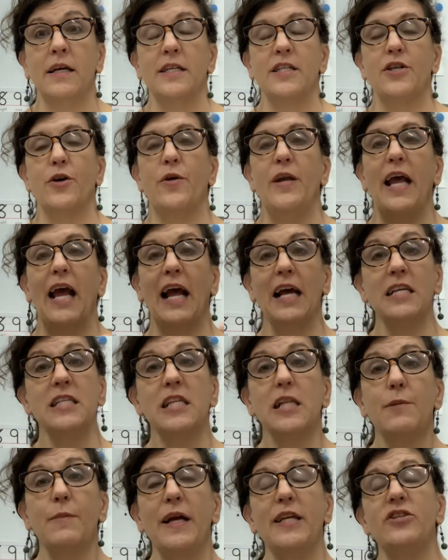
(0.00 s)
So an
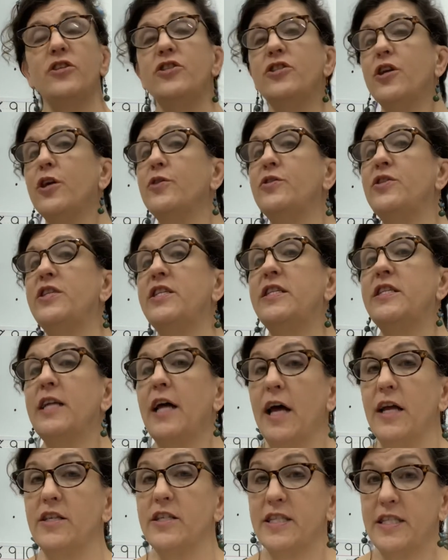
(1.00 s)
exclamation shows
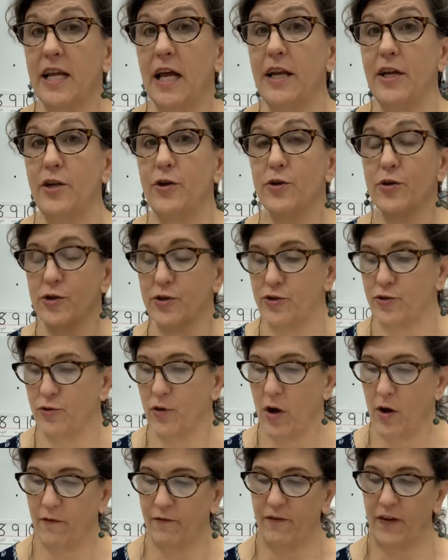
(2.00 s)
sudden or
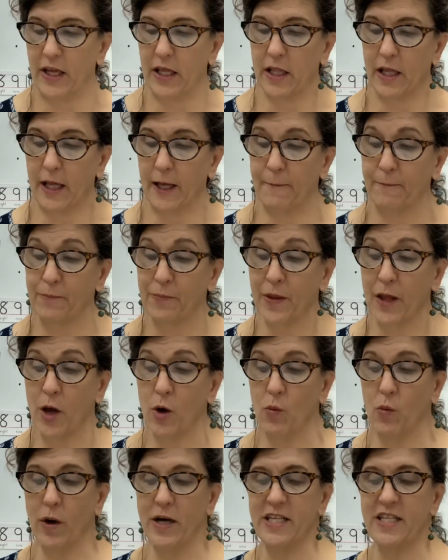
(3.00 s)
strong feeling.
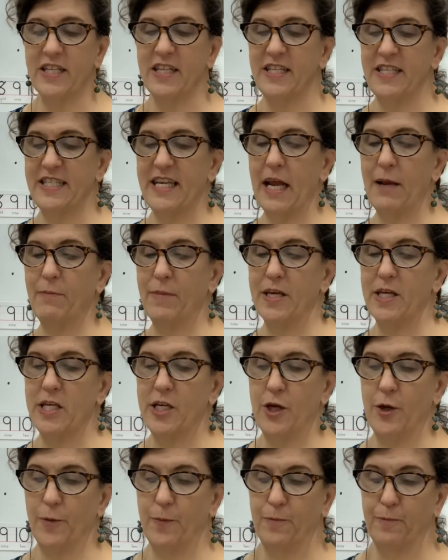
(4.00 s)
What does a statement
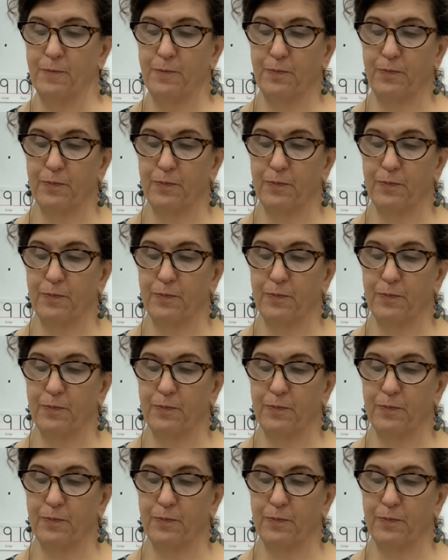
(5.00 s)
do?